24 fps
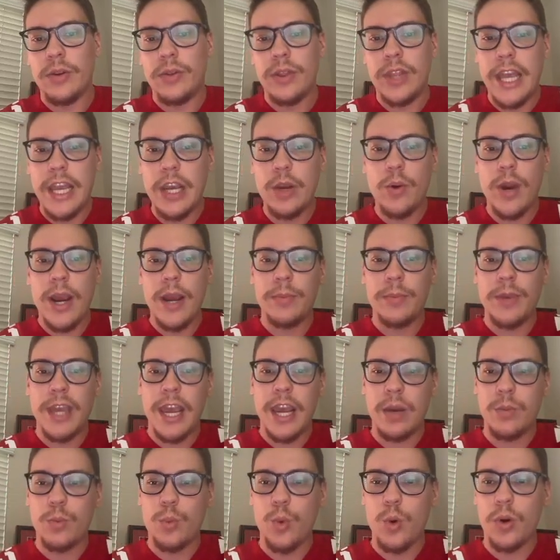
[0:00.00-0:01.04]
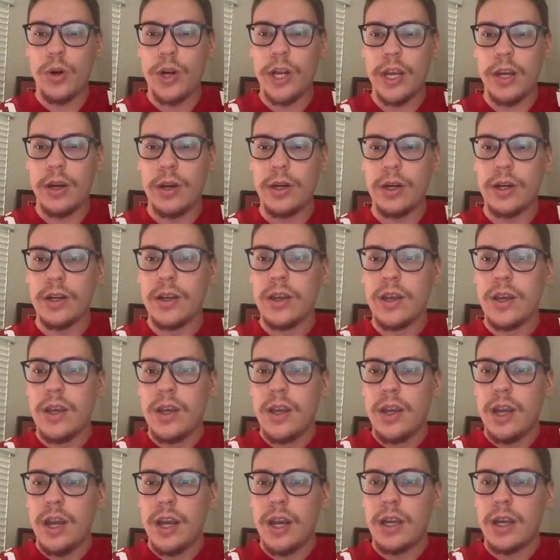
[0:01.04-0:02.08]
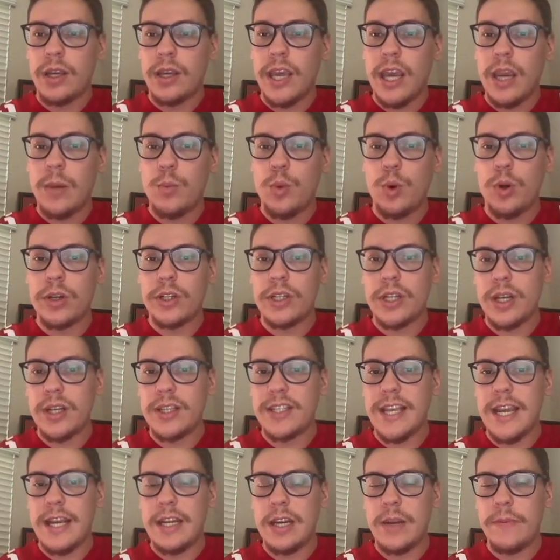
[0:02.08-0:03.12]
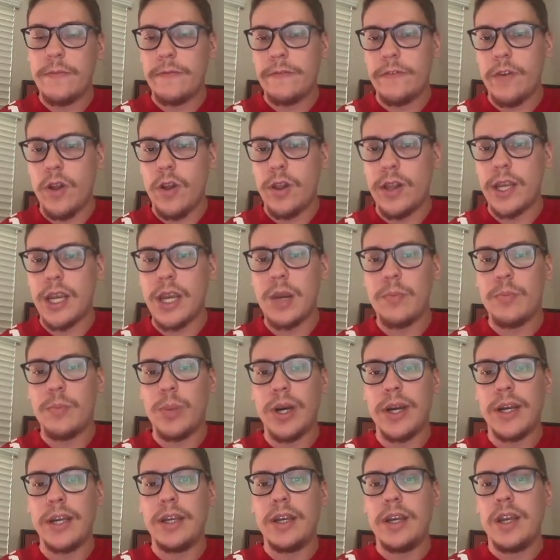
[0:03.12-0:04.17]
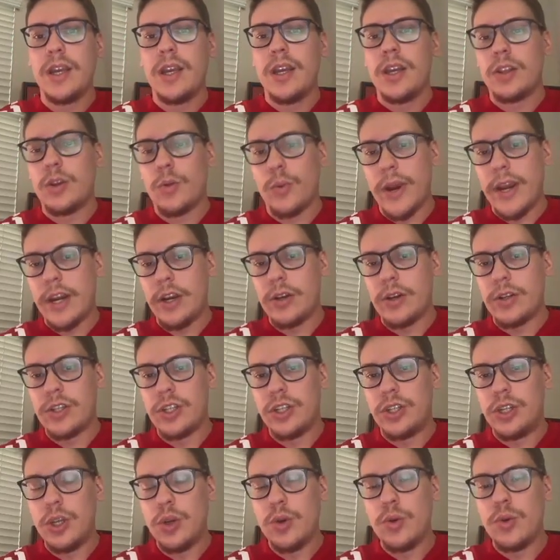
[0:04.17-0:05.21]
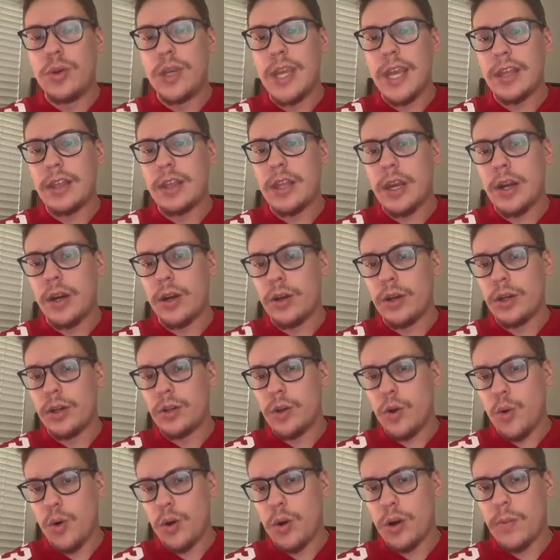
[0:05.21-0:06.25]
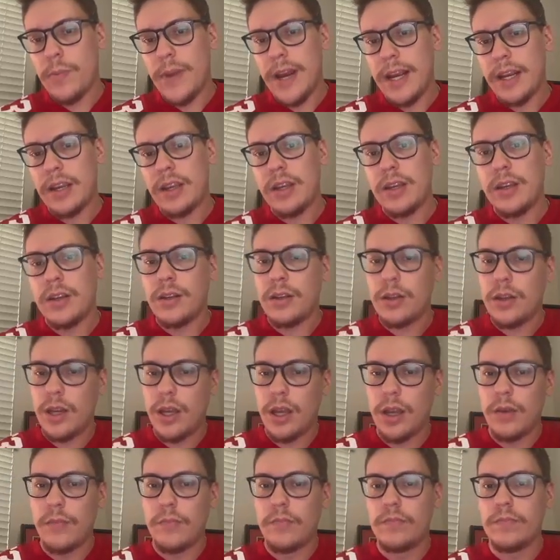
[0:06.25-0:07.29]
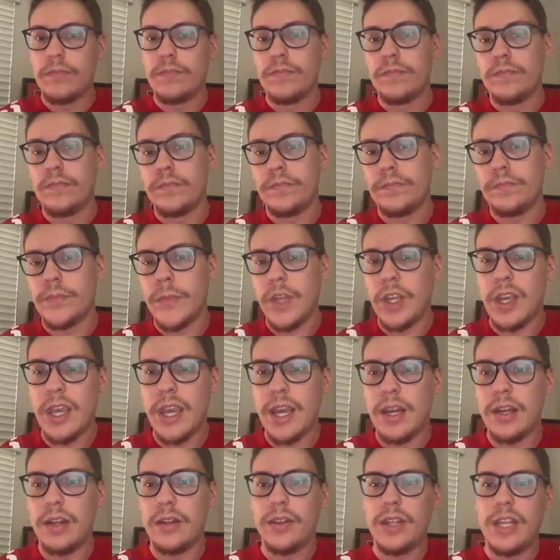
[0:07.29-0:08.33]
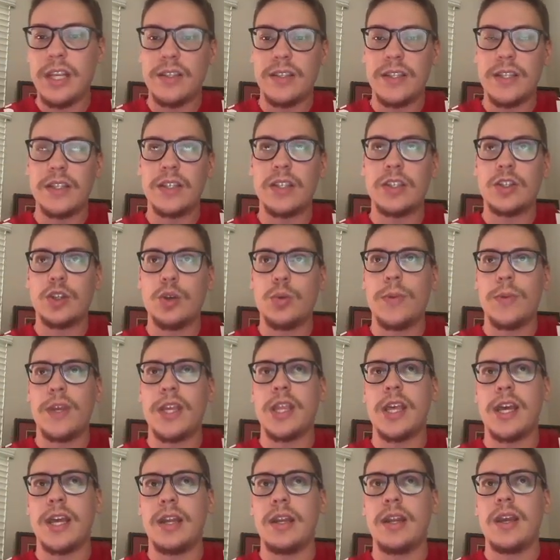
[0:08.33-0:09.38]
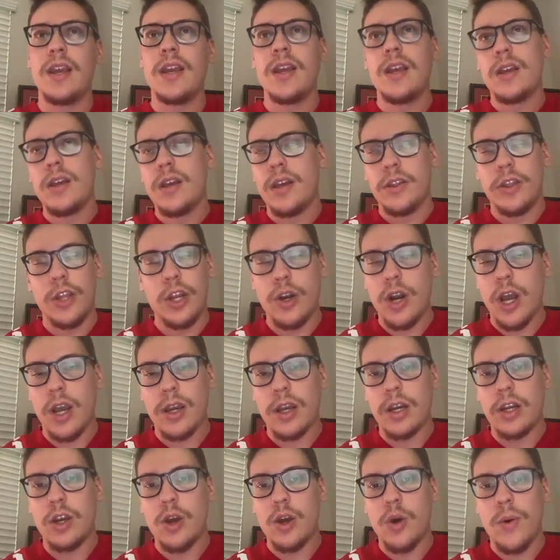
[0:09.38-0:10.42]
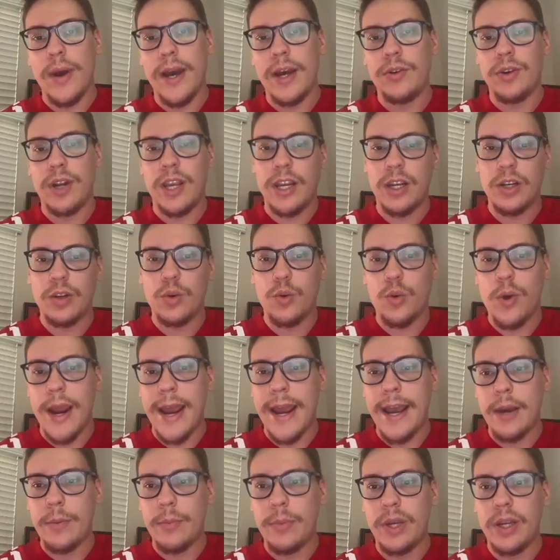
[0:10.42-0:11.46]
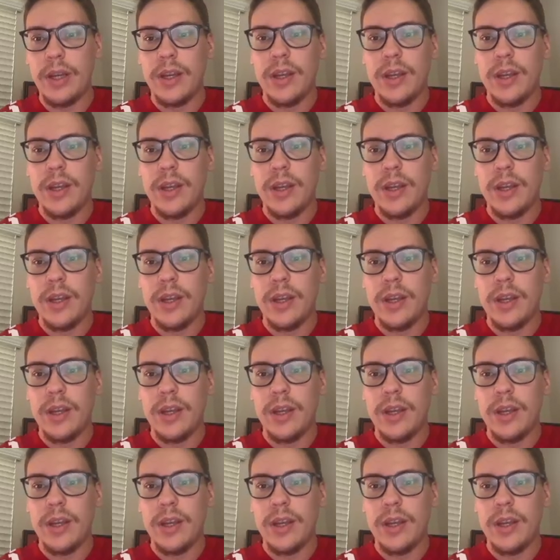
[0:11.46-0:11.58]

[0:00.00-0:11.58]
They grab Cam Ward here. Cam Ward does end up falling, but the Raiders do get their quarterback. Again, this is assuming that they're not going to go out and grab